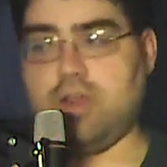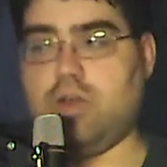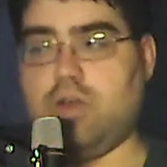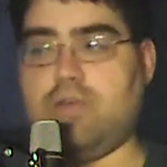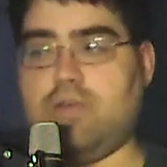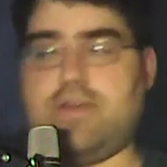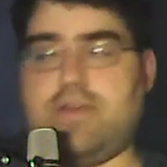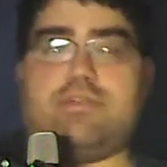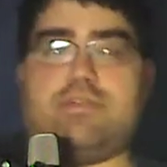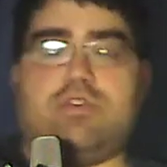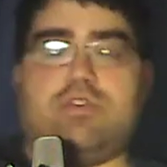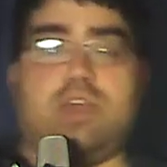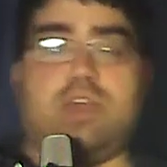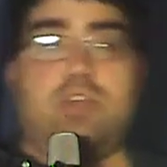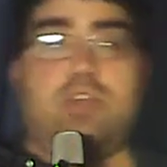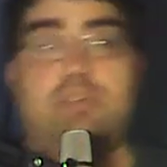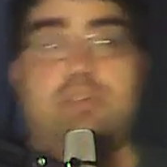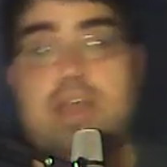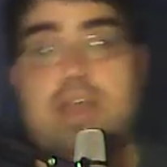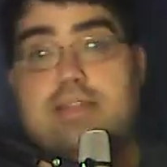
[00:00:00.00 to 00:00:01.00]
if I have to
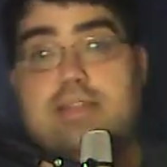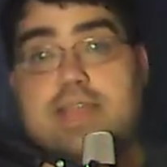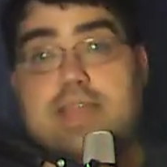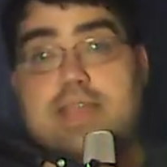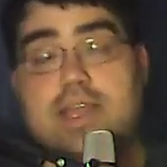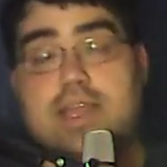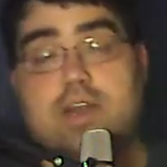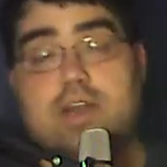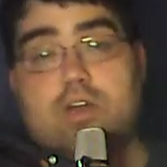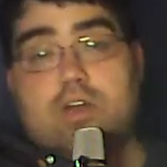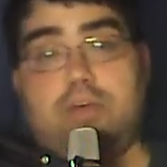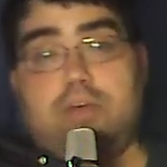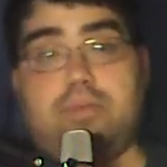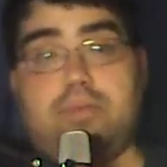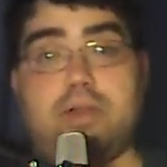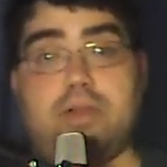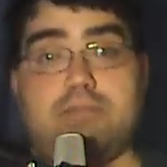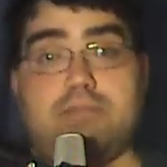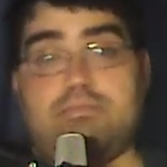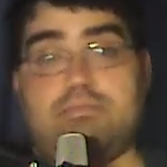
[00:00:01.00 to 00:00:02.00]
change that date at all,
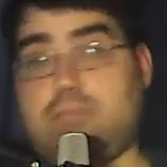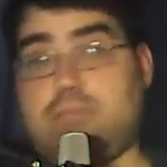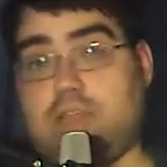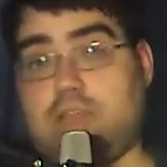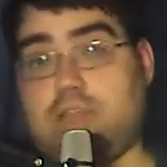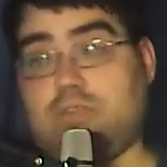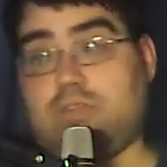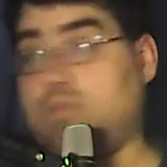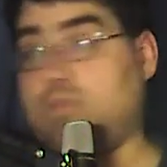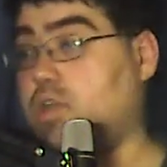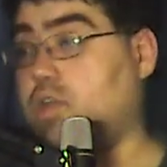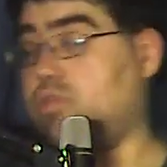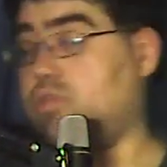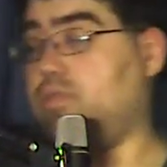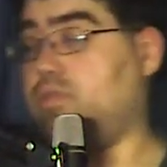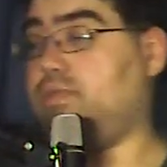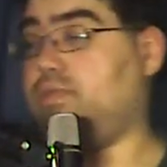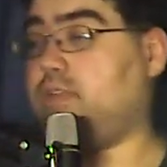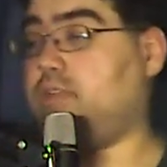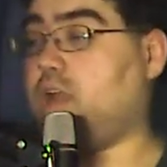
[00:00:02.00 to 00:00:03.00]
but that's I'll
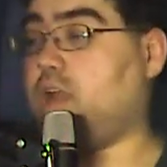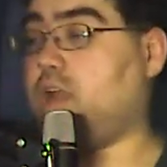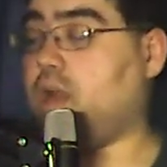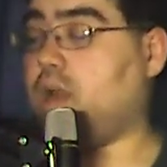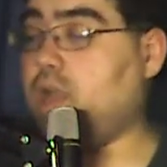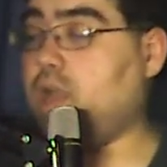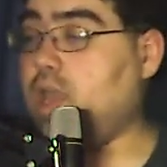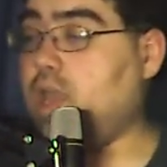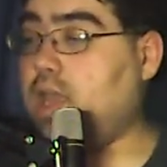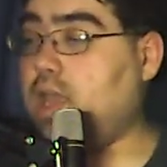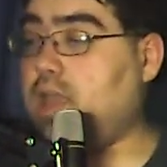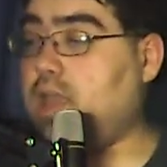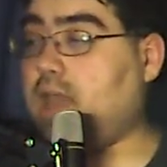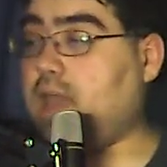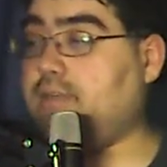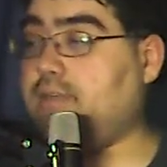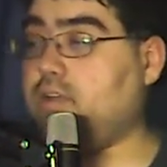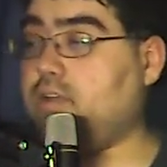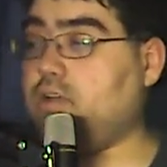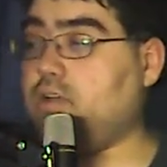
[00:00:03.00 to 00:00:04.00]
shoot for there.
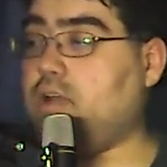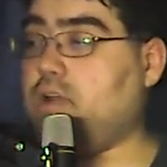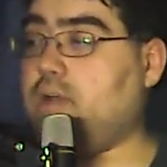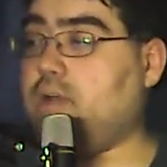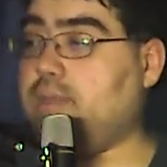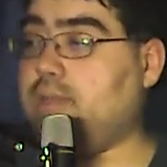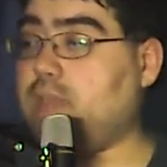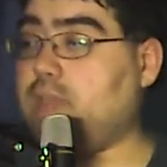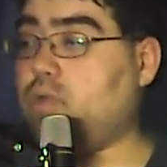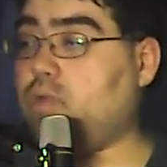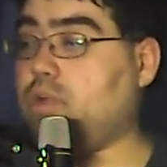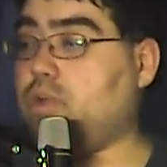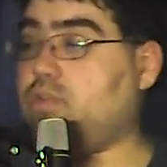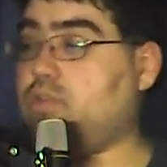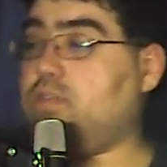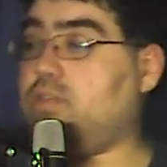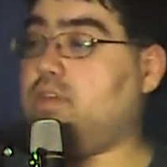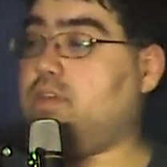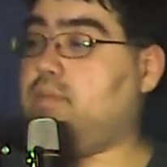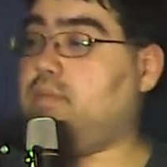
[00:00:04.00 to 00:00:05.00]
Have your uh, May
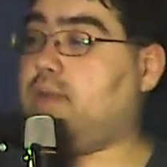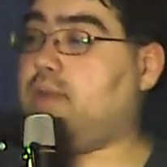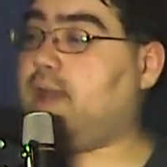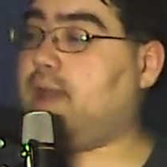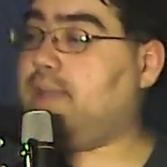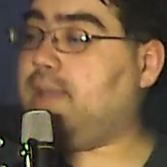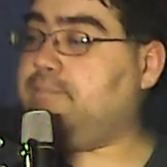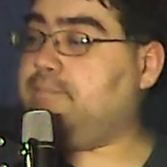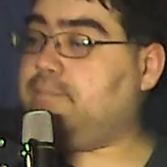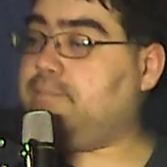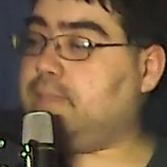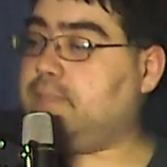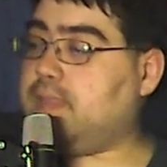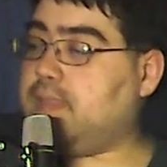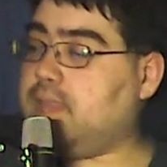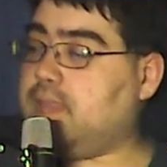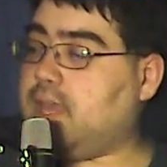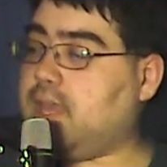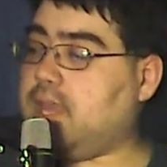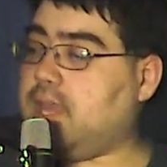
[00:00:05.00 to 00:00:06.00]
questions in by.
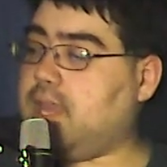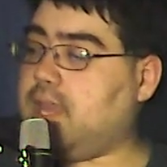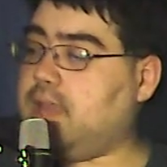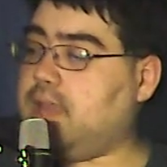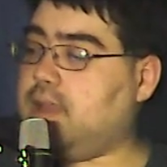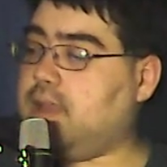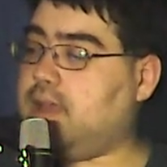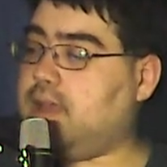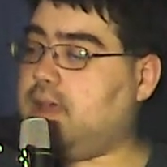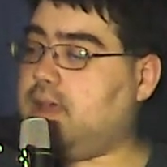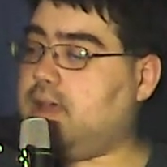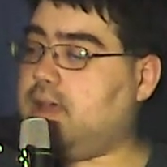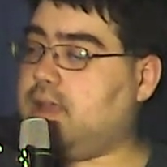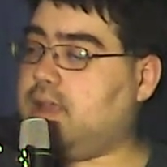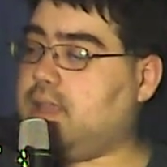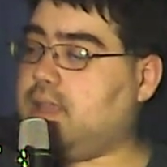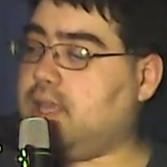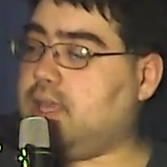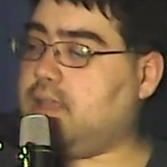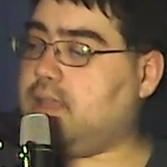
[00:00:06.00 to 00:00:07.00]
And uh,
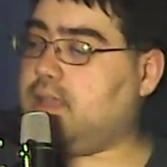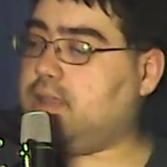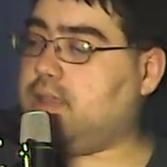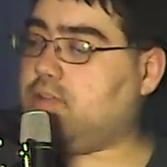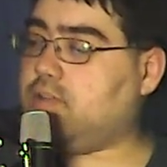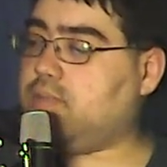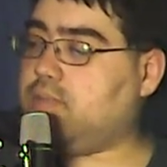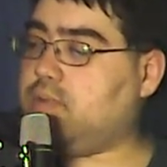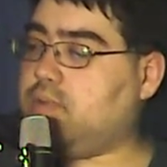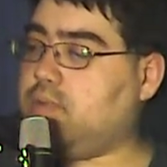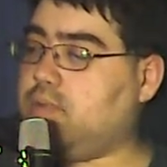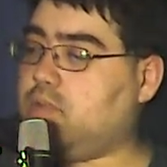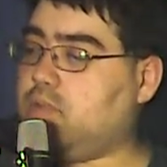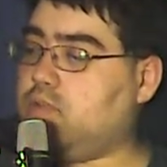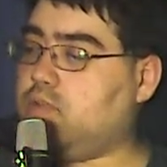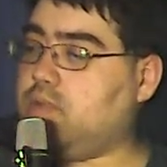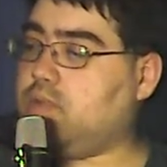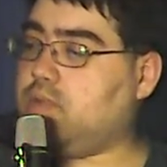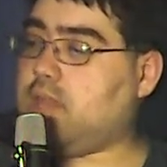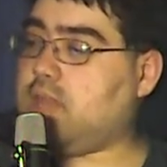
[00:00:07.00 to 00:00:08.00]
yeah, that should pretty much
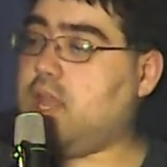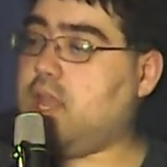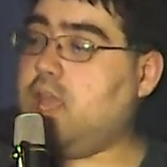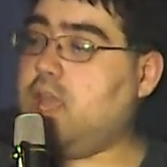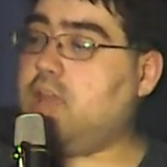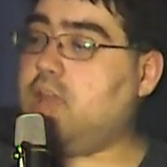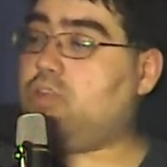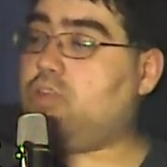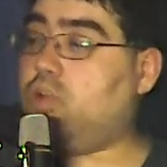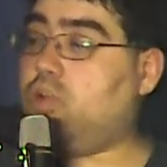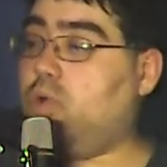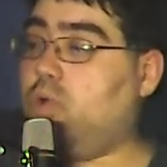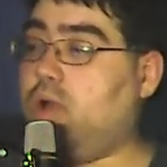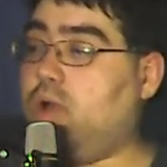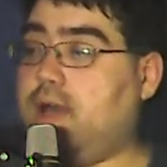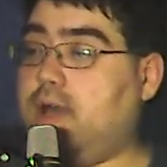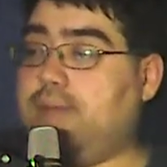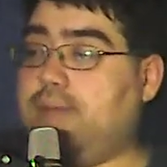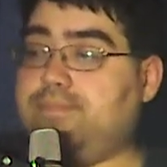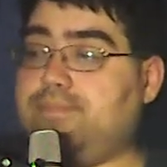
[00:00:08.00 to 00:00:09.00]
do it then. So
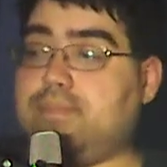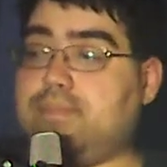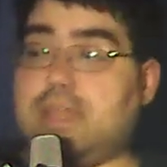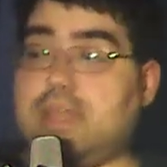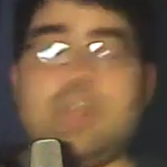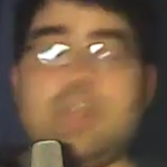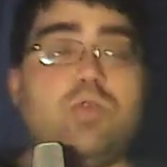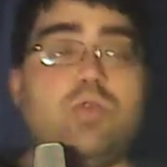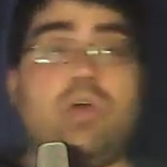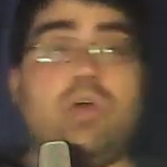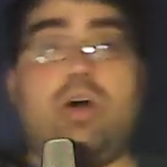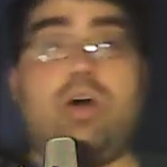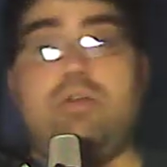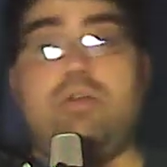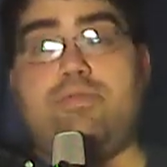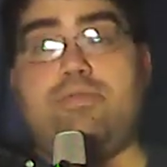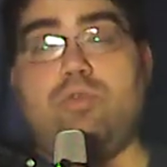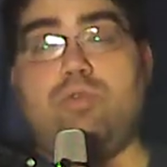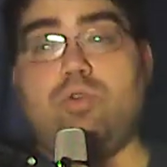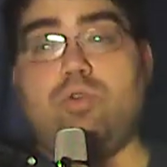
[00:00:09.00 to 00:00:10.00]
uh, thank you all
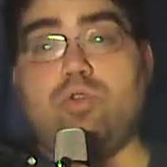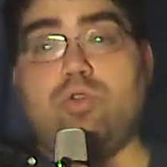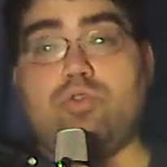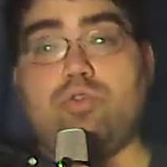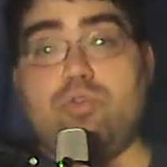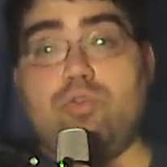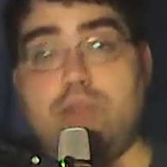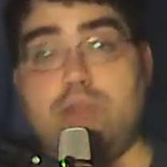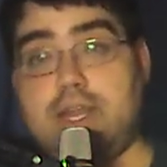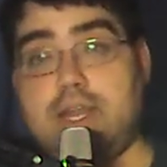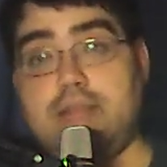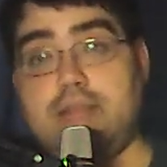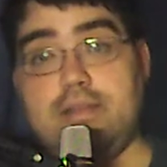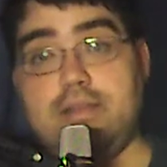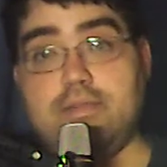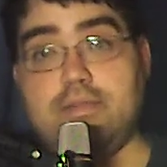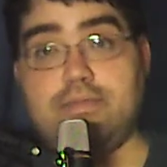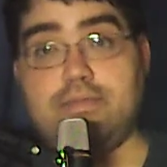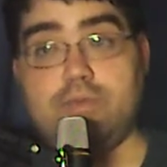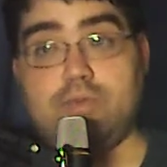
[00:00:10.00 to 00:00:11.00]
for tuning in
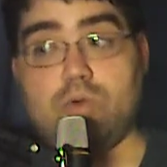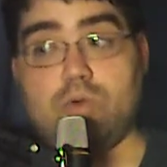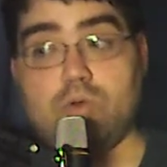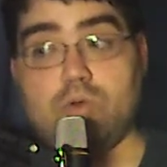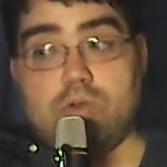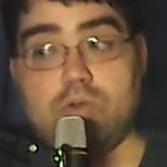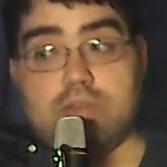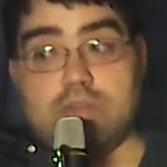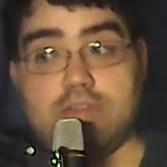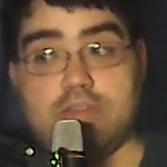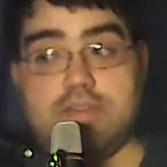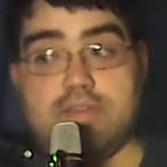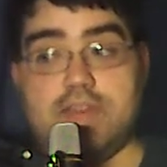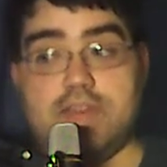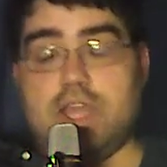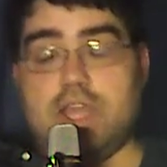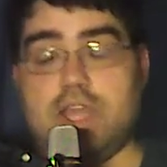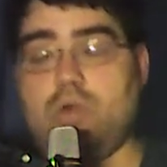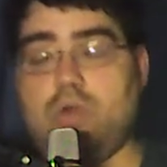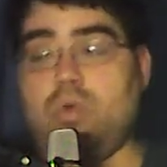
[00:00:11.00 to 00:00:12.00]
for this
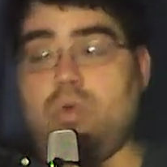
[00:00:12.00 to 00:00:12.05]
video